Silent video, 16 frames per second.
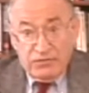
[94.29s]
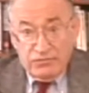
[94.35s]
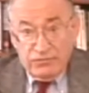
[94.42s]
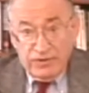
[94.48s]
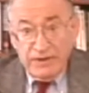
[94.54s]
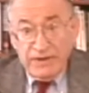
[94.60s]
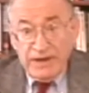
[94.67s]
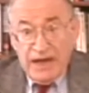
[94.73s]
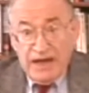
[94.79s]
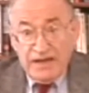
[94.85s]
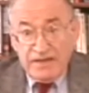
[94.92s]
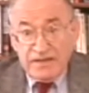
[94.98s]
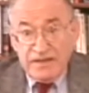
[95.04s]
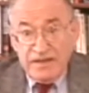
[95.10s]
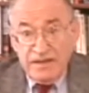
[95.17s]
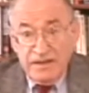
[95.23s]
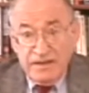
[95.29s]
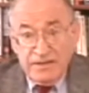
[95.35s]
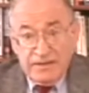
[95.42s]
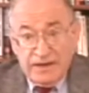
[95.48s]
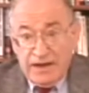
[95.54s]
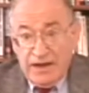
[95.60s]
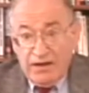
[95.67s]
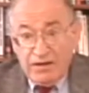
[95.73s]
to realize
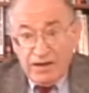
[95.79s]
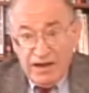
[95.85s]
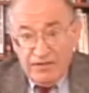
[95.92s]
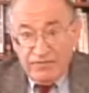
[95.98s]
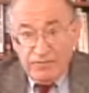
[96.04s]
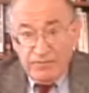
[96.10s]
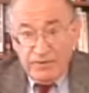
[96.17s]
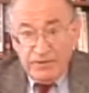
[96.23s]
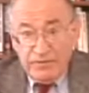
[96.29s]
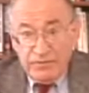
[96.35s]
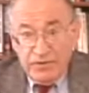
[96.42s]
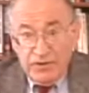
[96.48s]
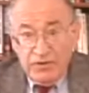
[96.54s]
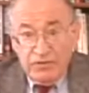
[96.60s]
that our government